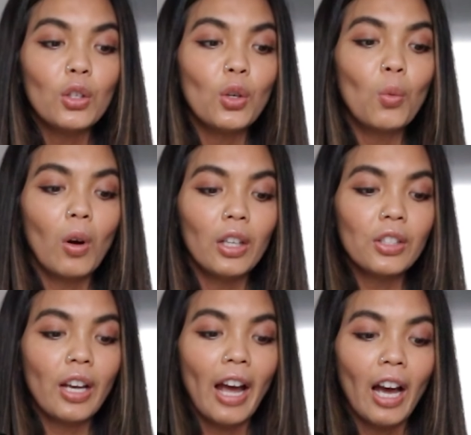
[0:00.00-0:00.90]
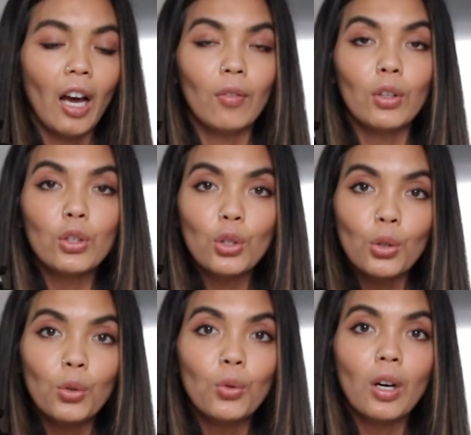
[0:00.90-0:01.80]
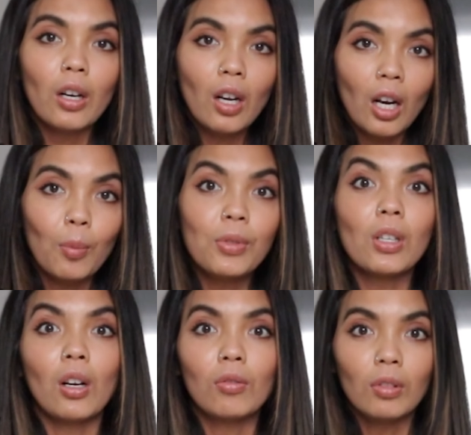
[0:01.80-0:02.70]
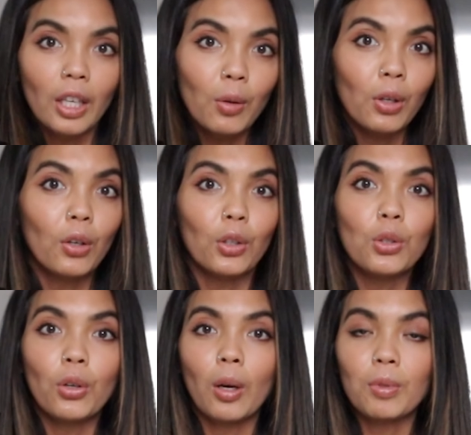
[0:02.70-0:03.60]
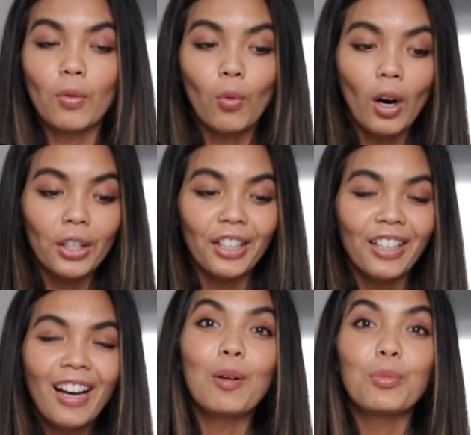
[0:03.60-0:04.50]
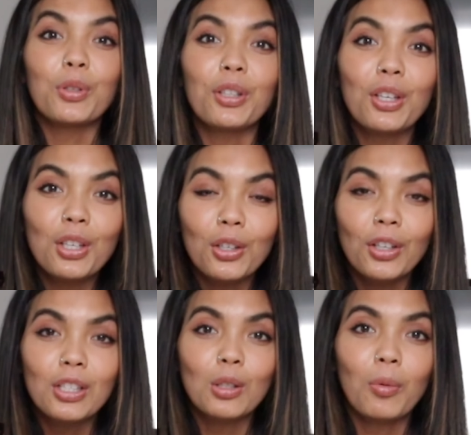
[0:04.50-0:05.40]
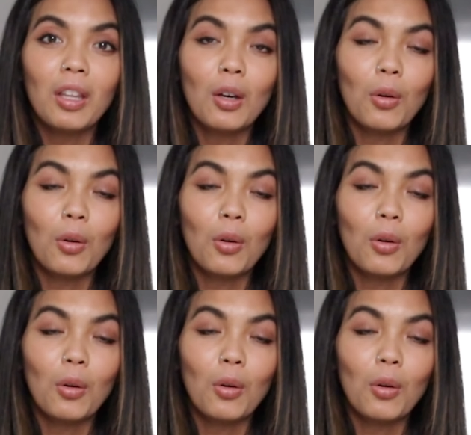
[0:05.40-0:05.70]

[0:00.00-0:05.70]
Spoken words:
you want to have 2 cups of liquid or 2 cups of water. I'm really curious the way